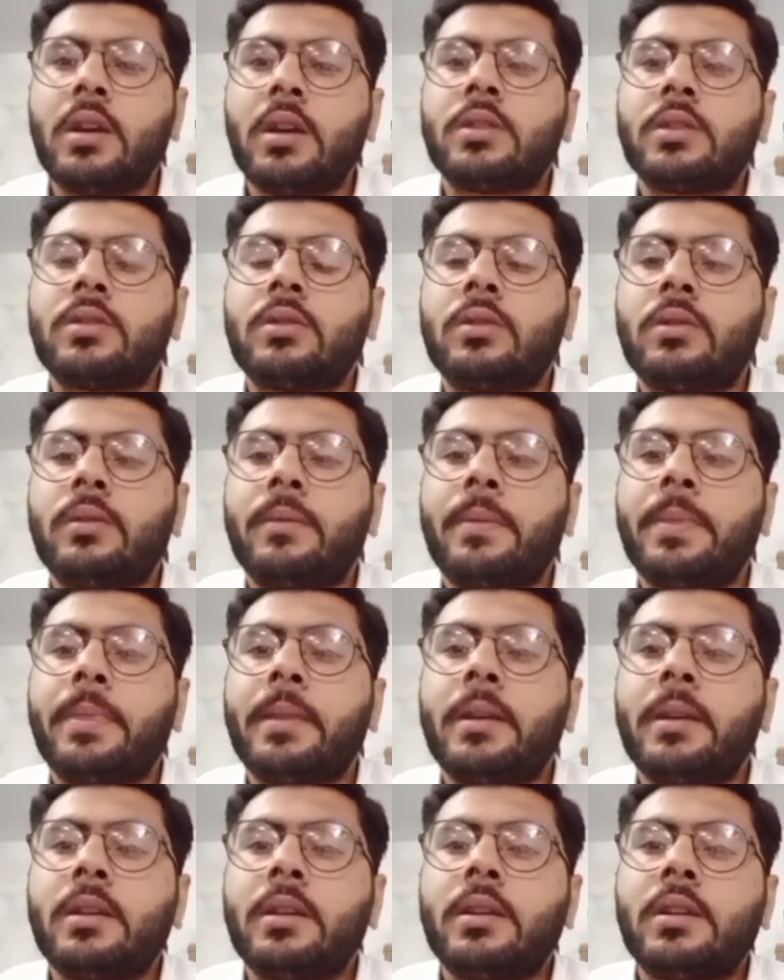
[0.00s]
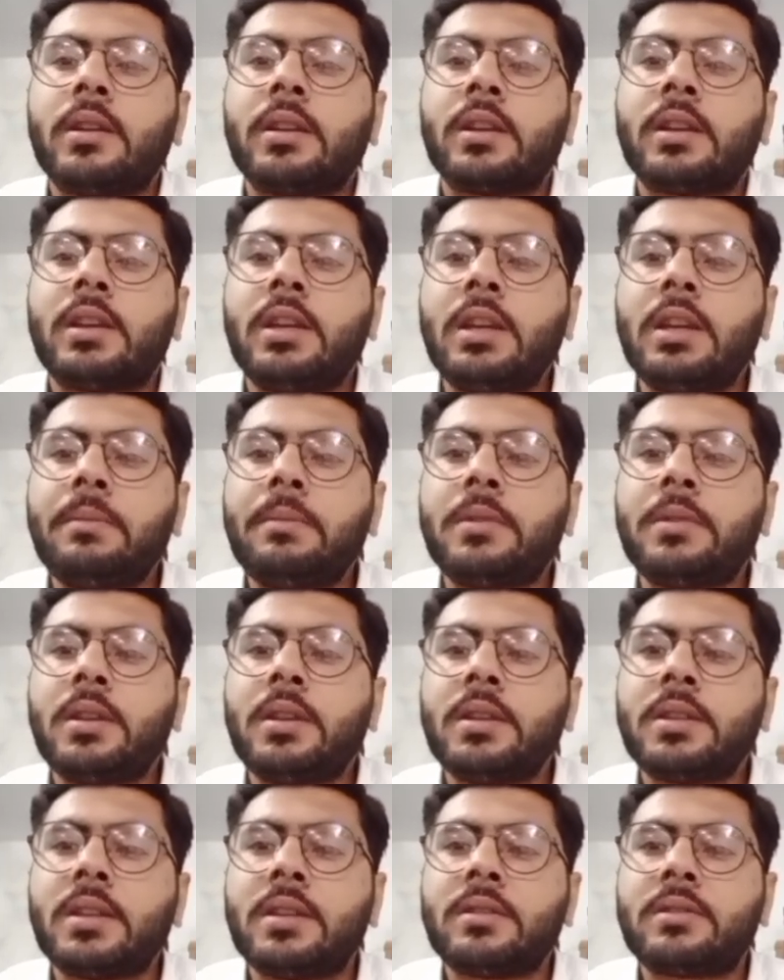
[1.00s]
So keep
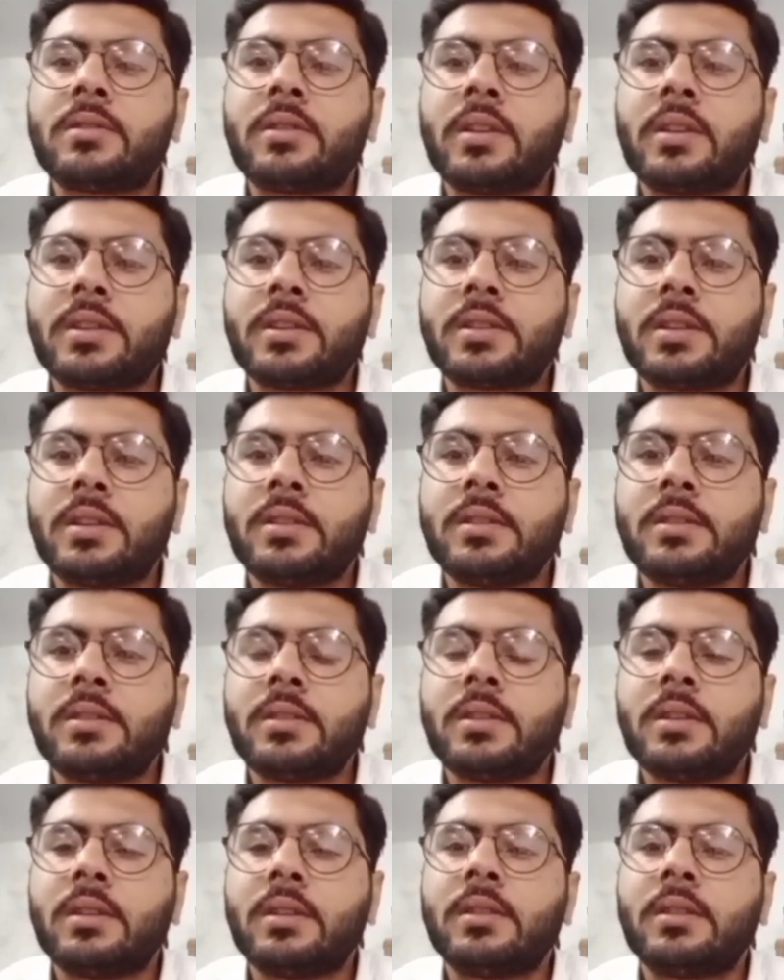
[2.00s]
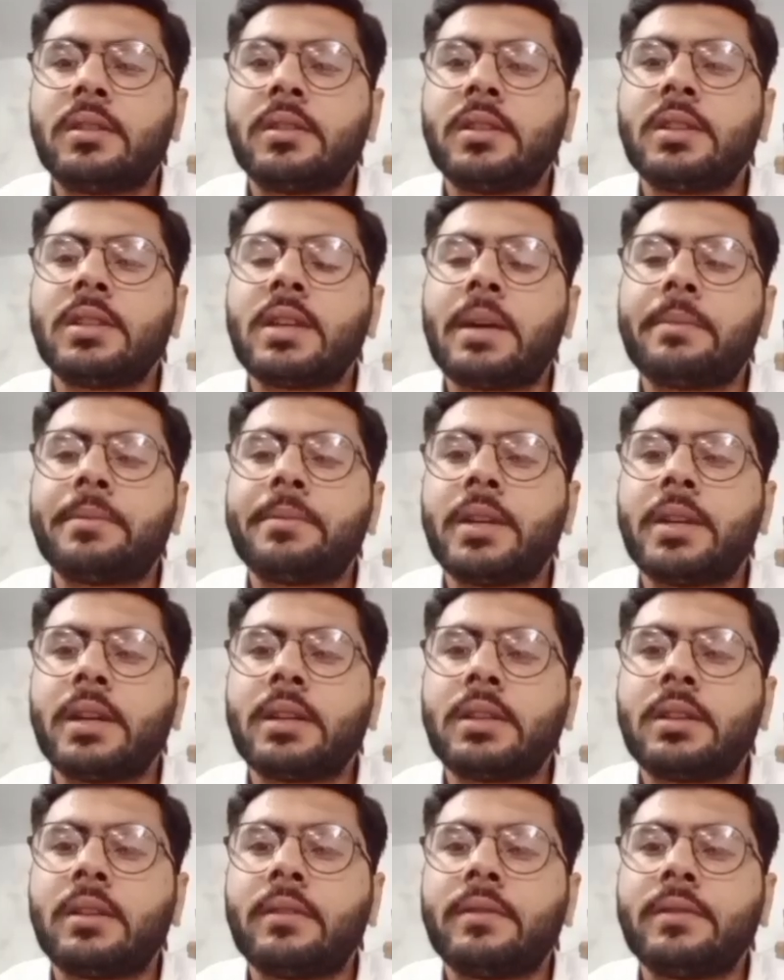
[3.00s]
these instructions, these
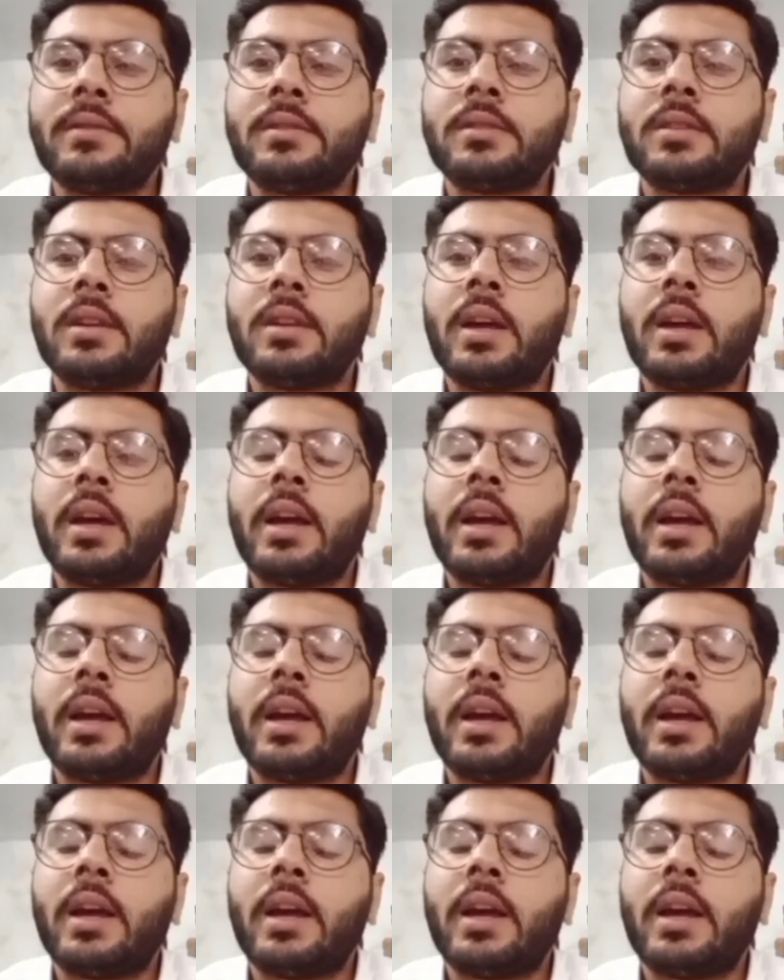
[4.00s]
objectives,